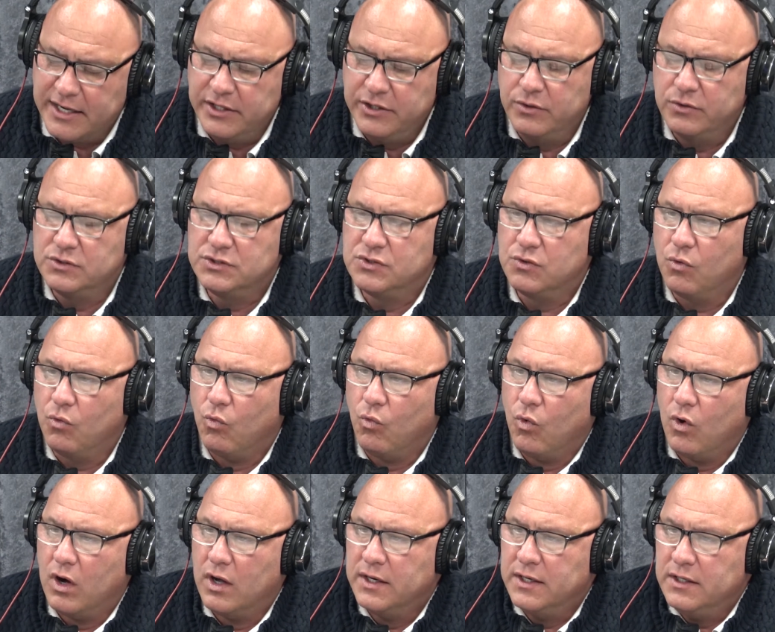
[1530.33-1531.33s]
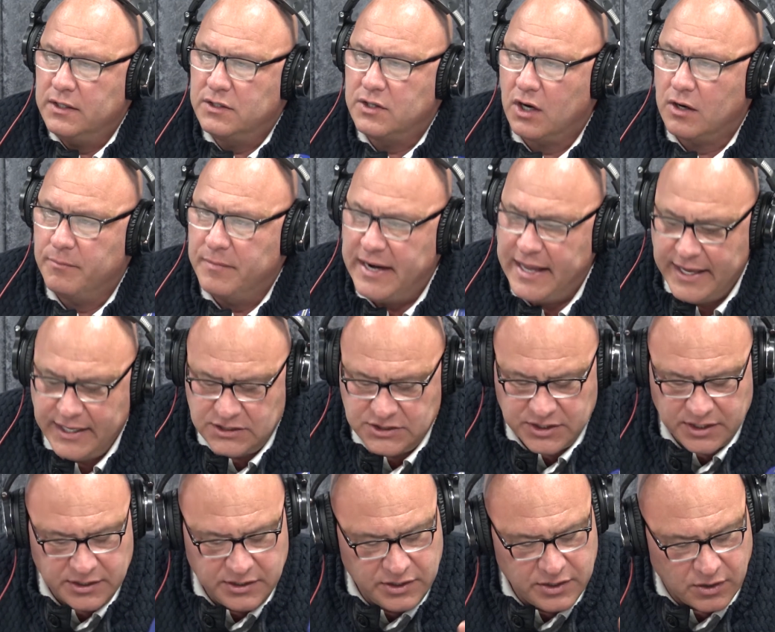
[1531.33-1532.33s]
to use one
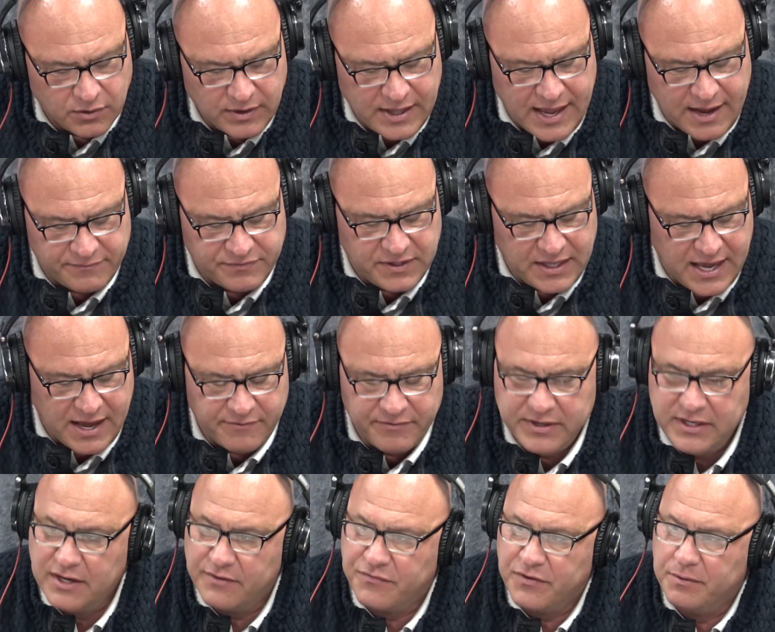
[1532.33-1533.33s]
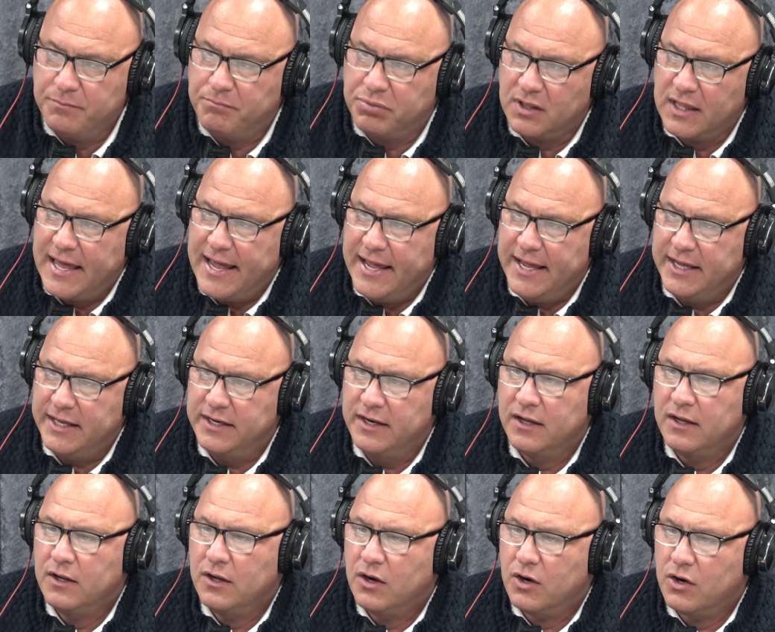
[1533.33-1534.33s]
termination, you don't have to have a different blade
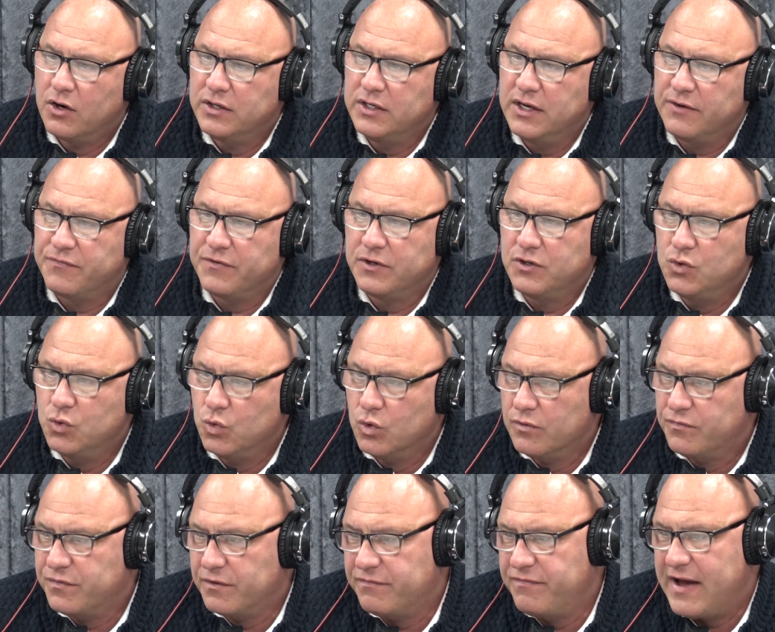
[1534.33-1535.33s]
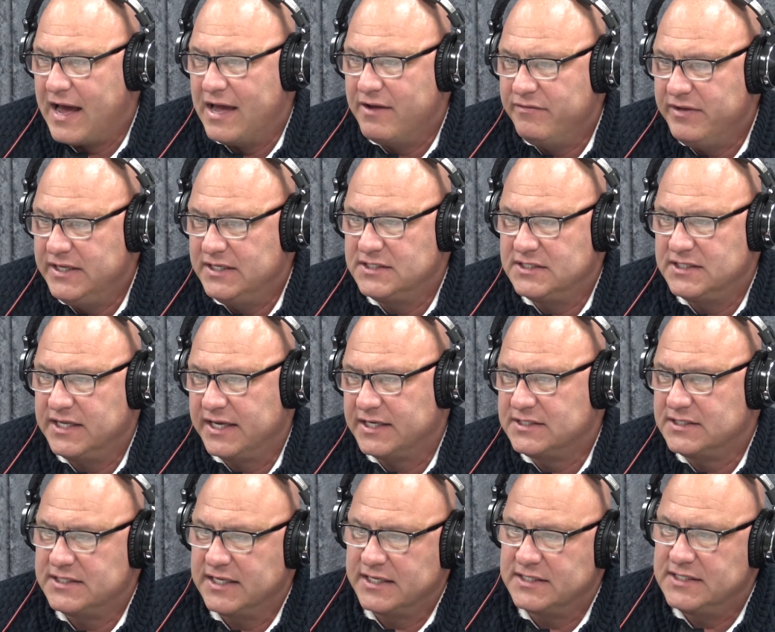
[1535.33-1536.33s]
or a different tool for 5E,
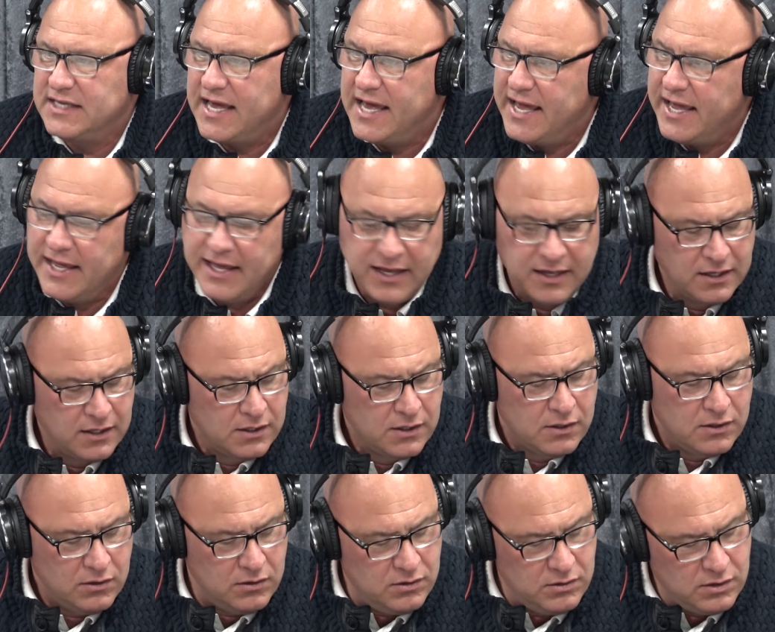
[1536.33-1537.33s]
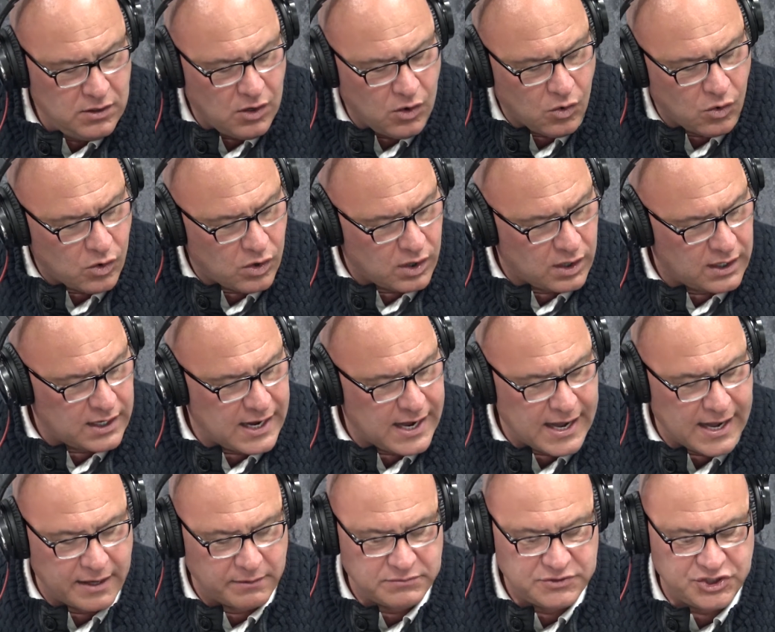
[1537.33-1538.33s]
6, 6A, or
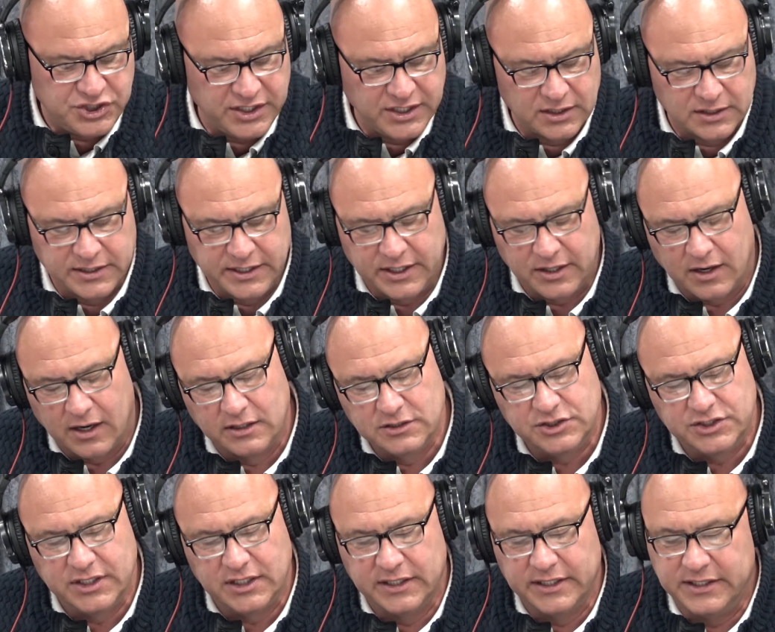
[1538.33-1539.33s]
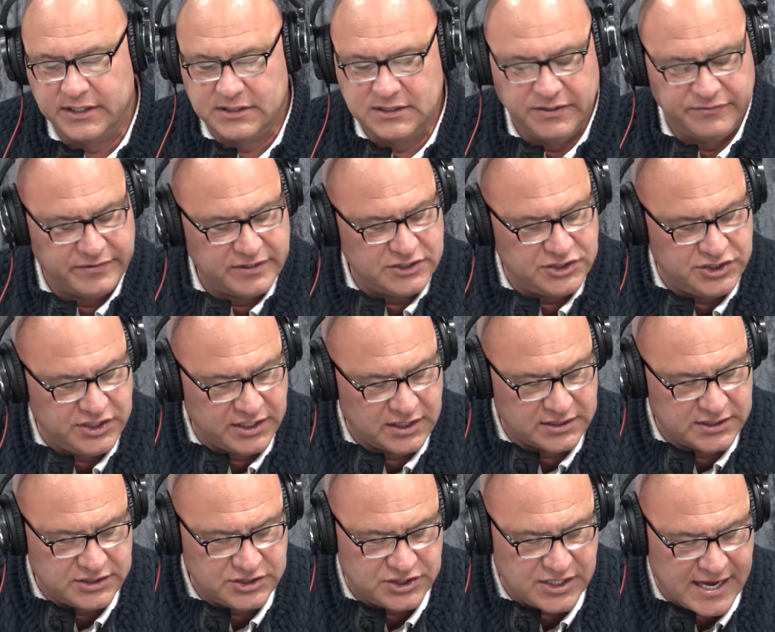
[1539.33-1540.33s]
shielded or unshielded. Here's even a
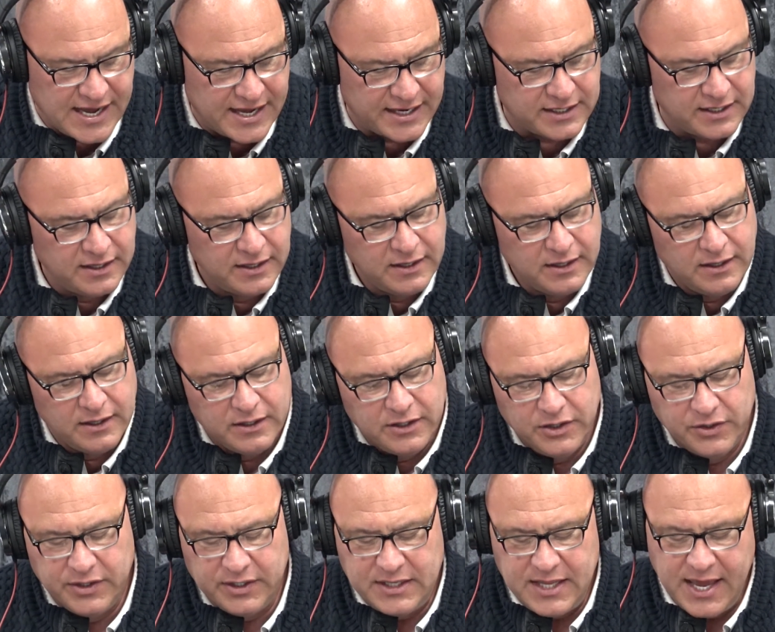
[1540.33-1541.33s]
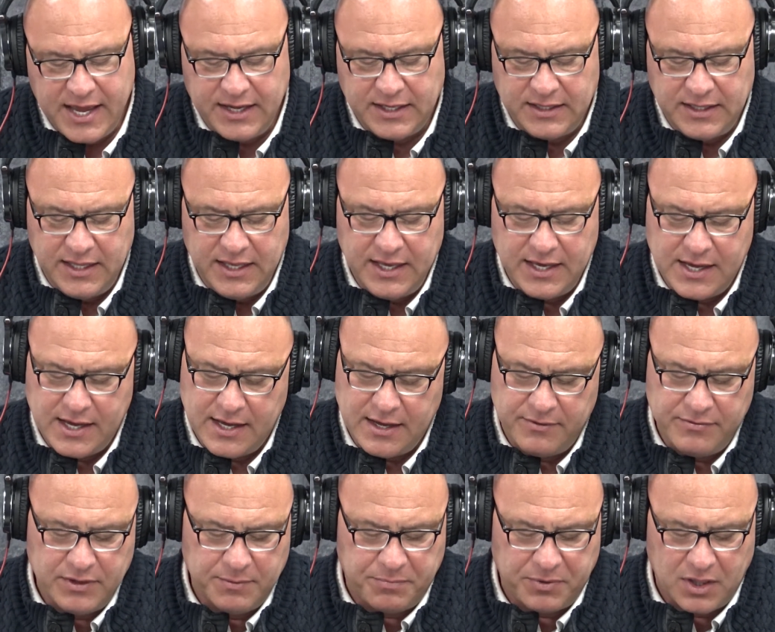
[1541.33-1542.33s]
shielded jack. You could take
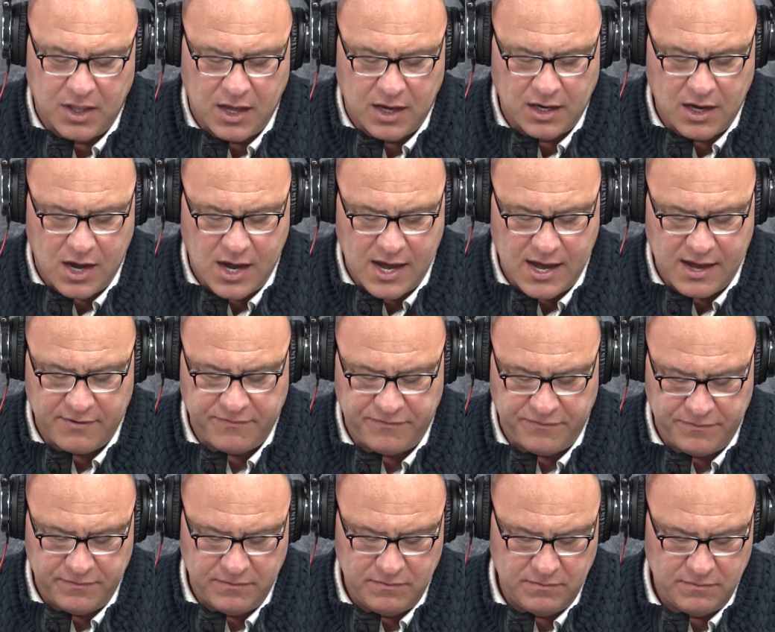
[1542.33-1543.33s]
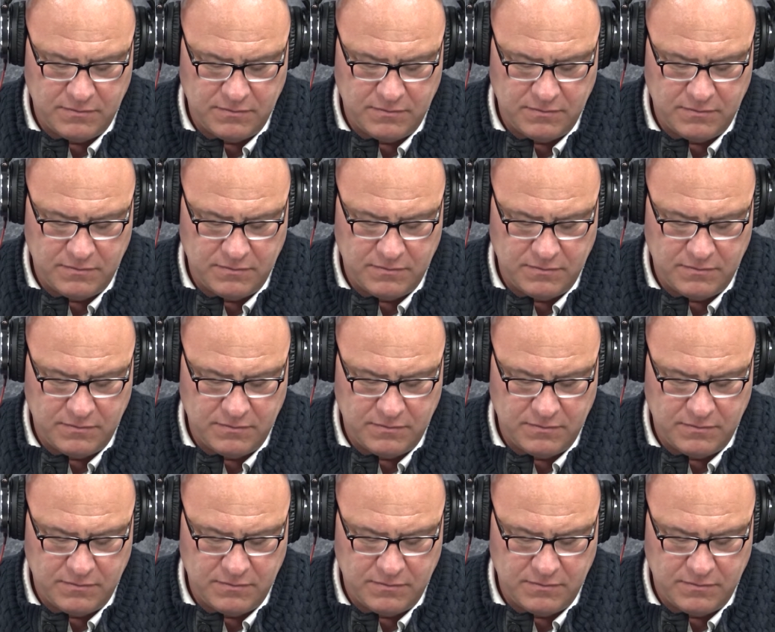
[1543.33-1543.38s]
the plug off,